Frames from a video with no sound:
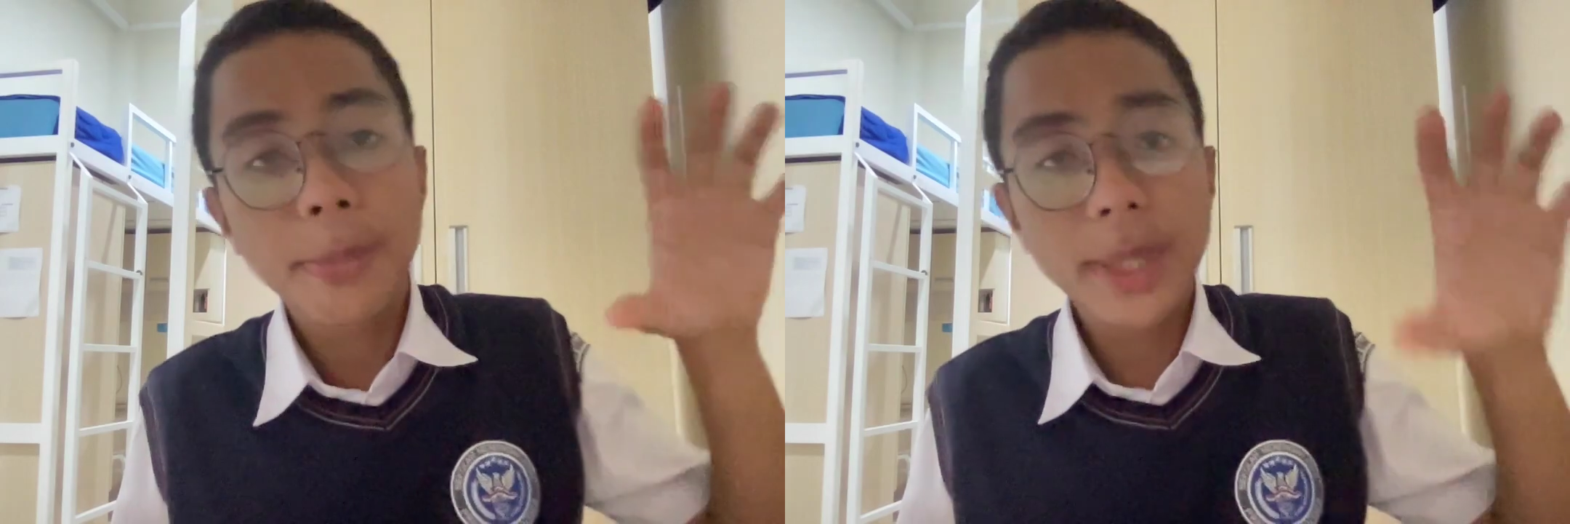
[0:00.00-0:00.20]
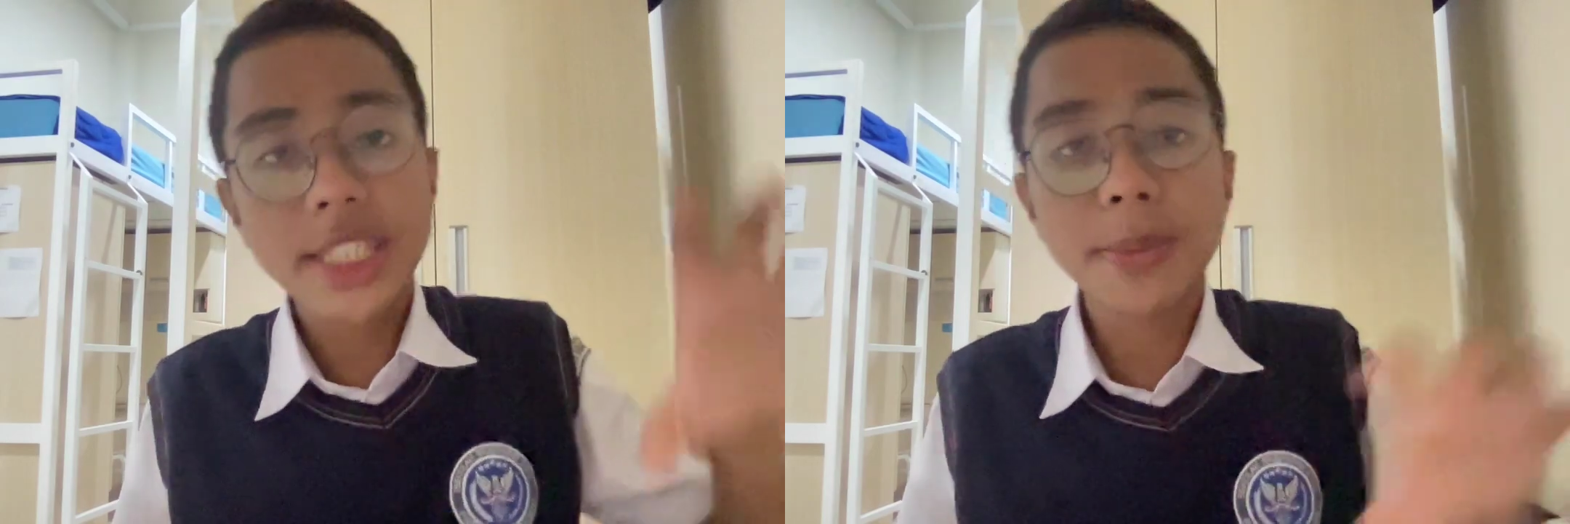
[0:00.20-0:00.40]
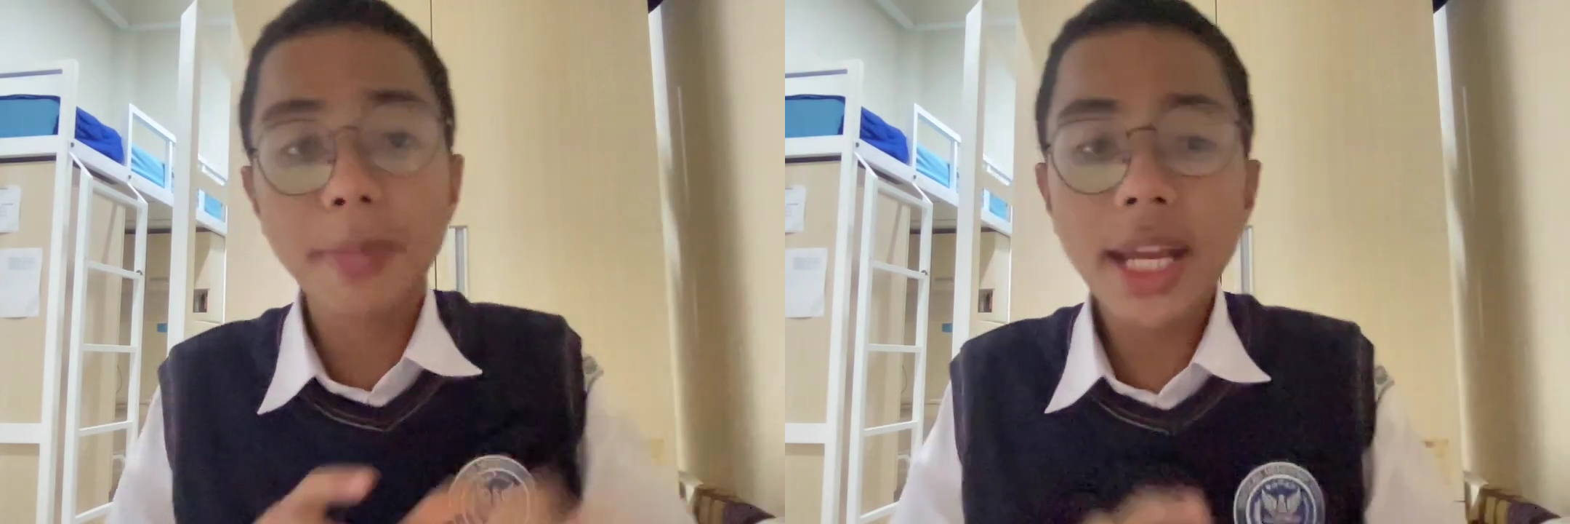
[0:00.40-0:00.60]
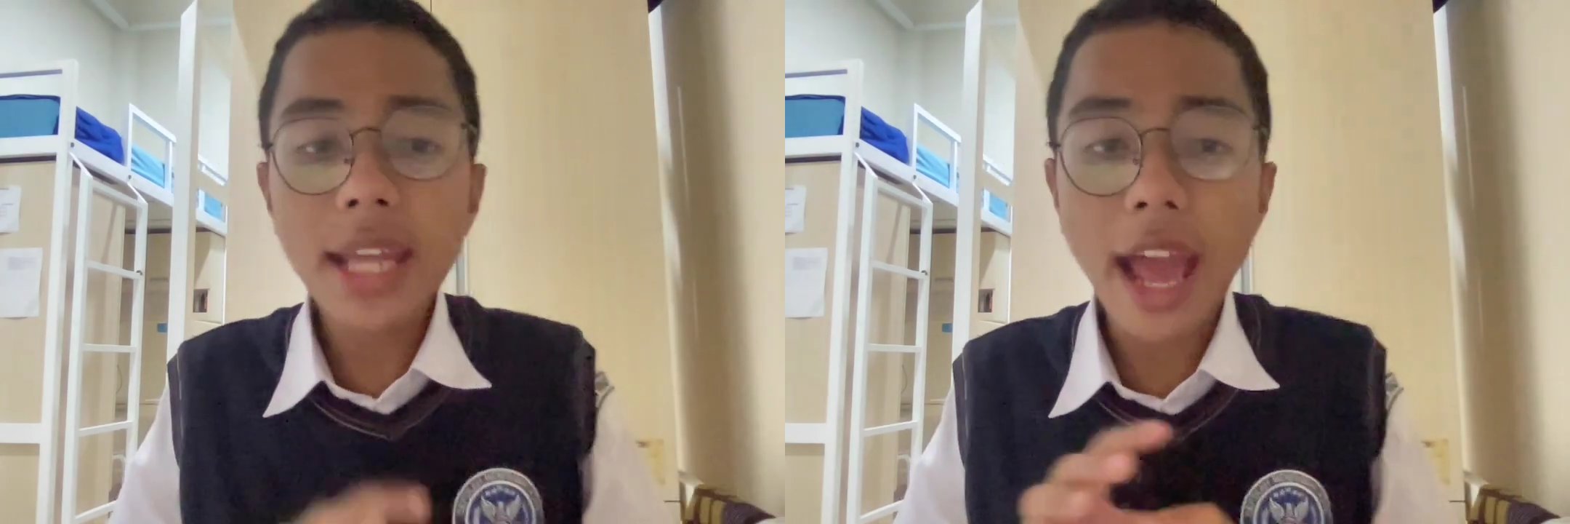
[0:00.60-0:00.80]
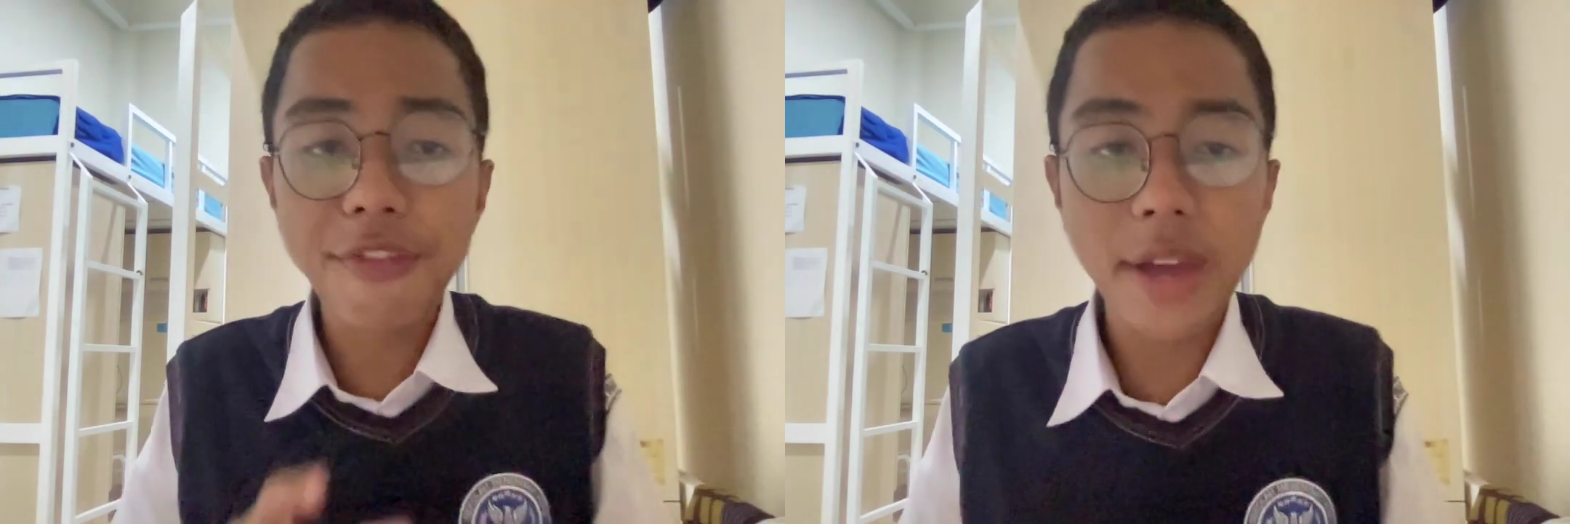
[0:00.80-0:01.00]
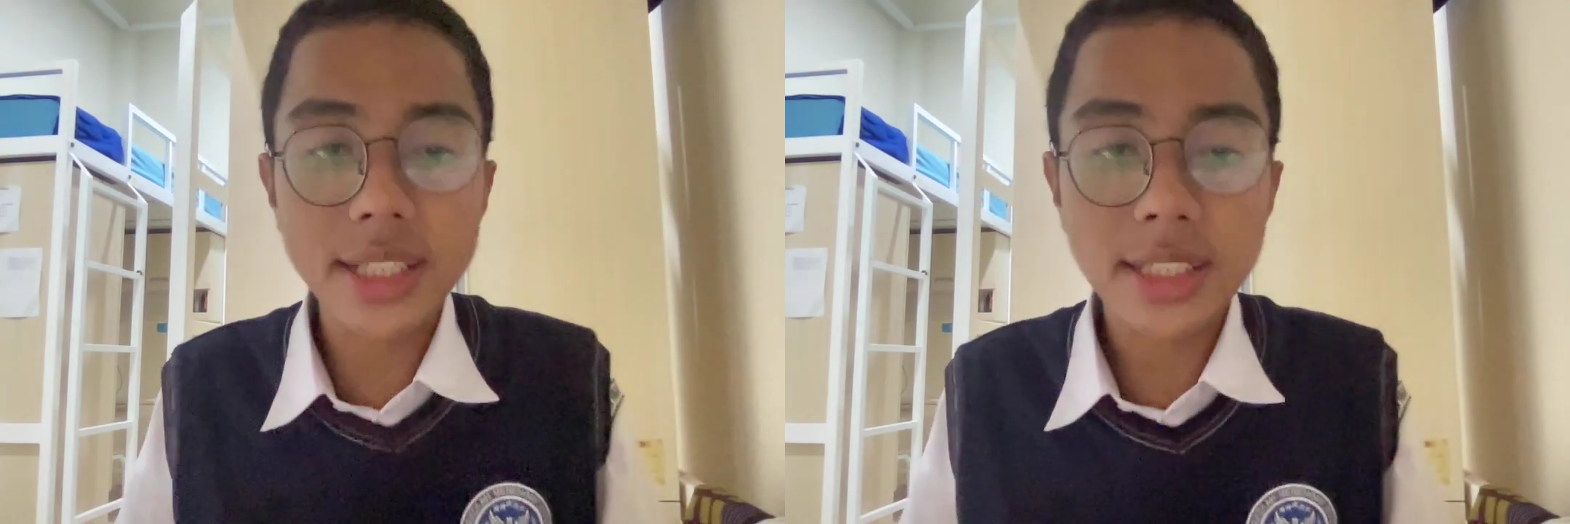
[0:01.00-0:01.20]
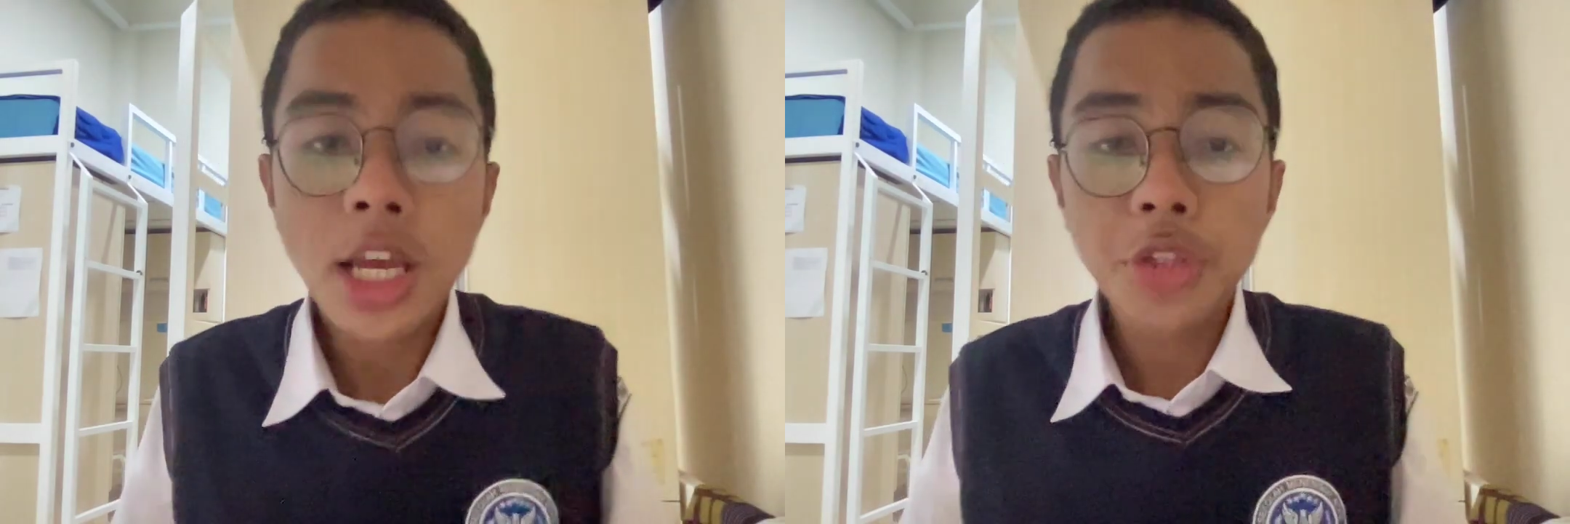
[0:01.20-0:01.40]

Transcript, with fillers: brings many effects